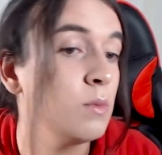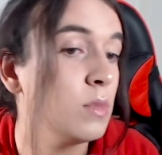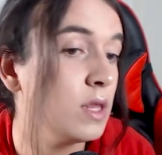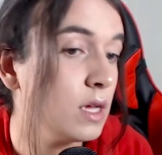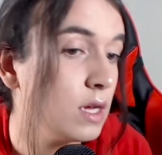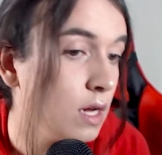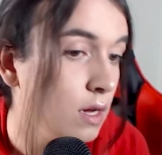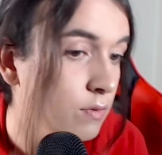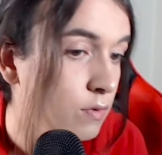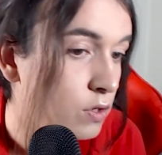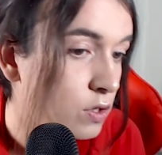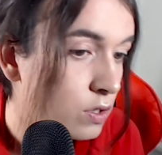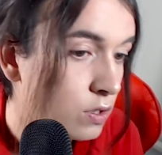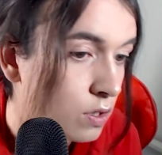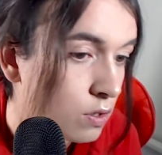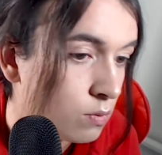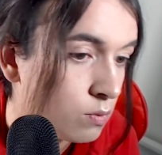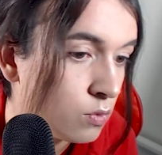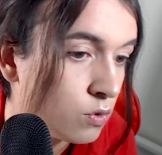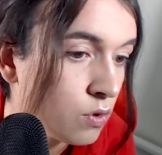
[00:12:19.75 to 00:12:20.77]
but they cover, you
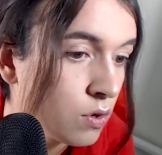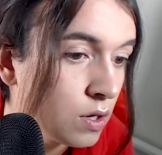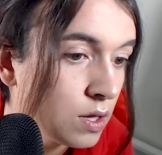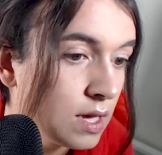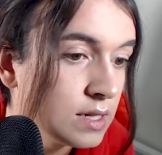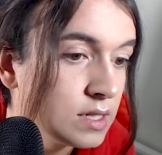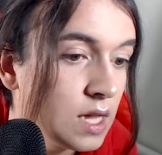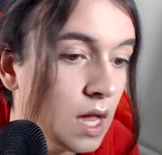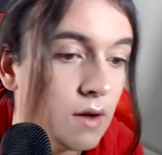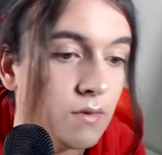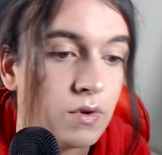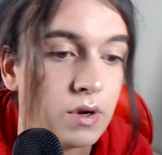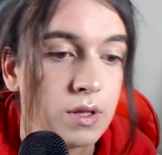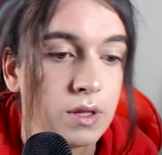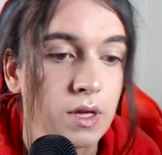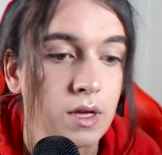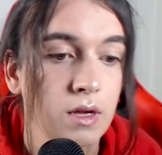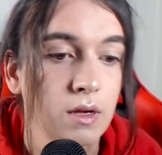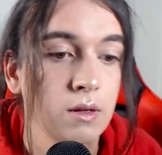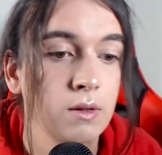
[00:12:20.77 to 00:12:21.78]
know, more or less
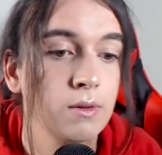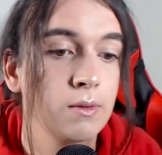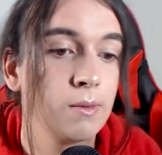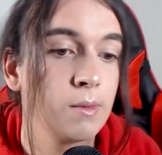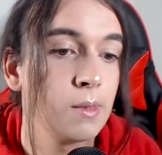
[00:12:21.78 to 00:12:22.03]
everything.